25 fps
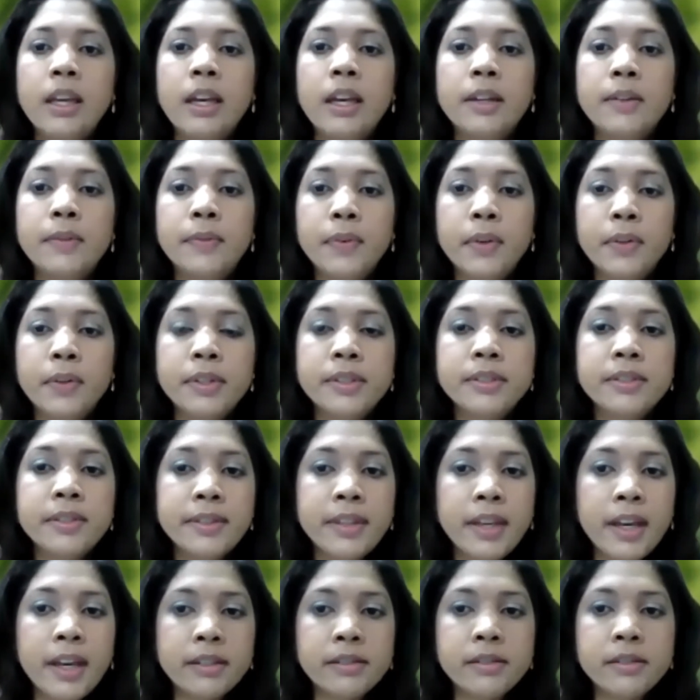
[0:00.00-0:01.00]
And further to
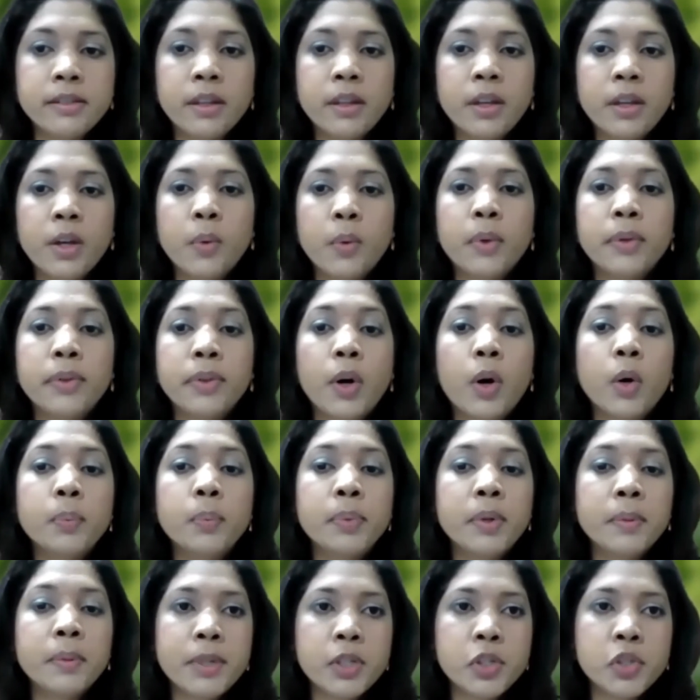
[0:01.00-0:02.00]
that,
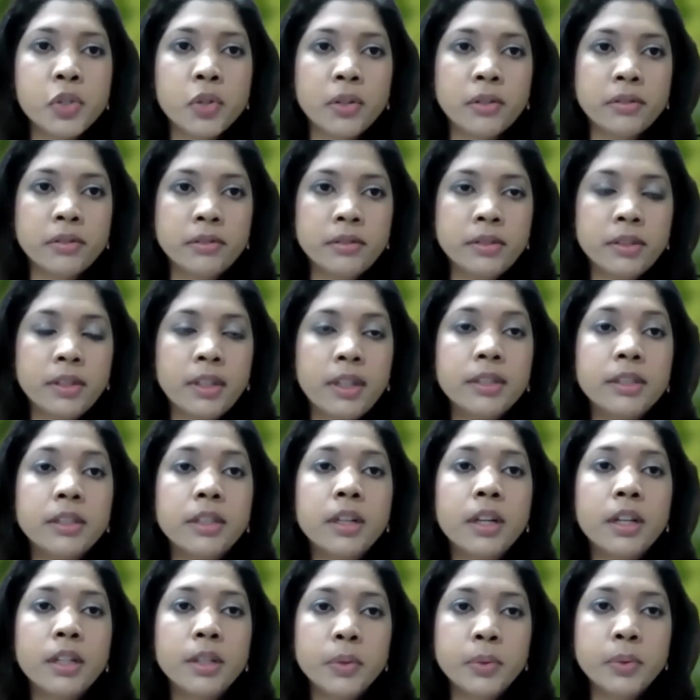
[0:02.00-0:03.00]
without permission,
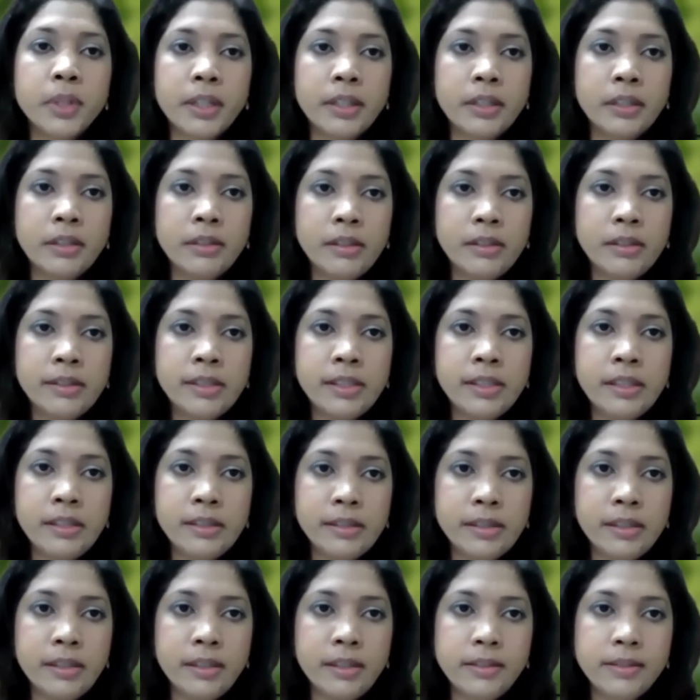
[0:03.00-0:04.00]
including
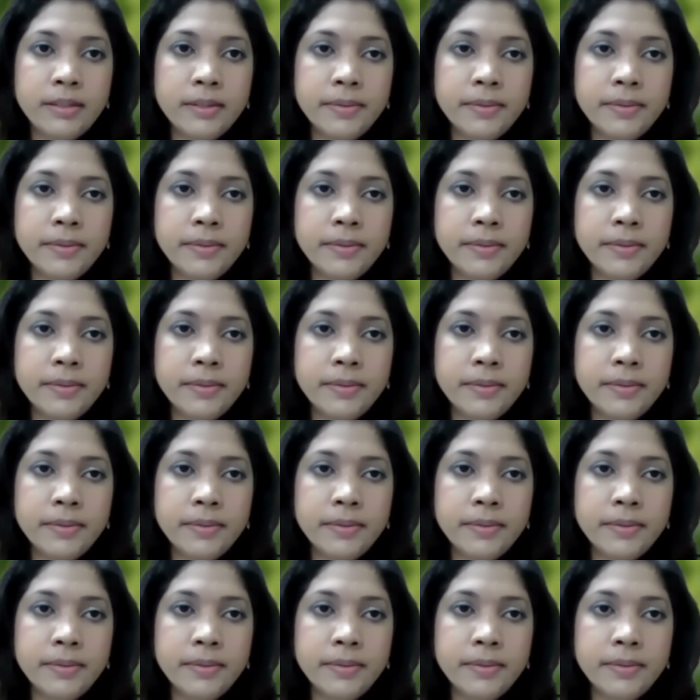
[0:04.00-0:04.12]
CC.